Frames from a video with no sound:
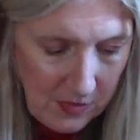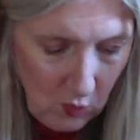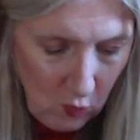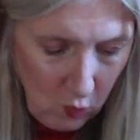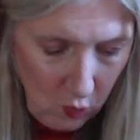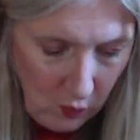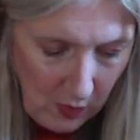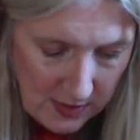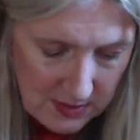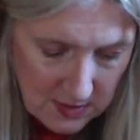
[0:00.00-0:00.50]
the
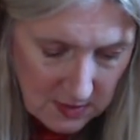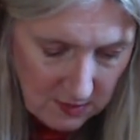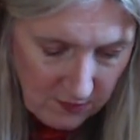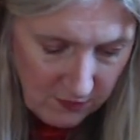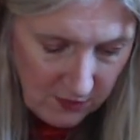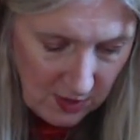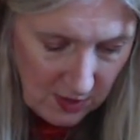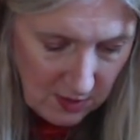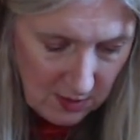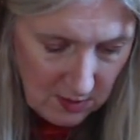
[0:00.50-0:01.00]
rest
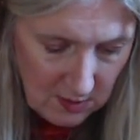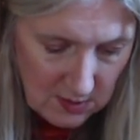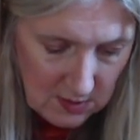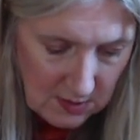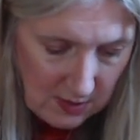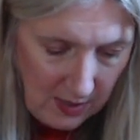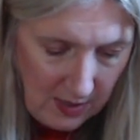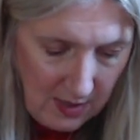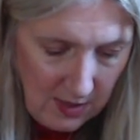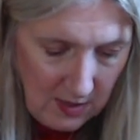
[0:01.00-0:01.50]
of the
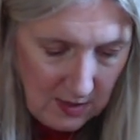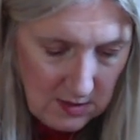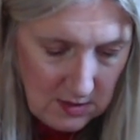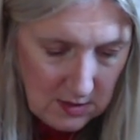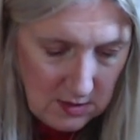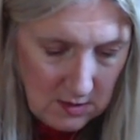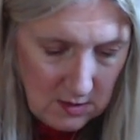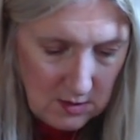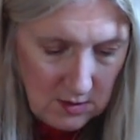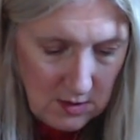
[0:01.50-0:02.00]
skeins,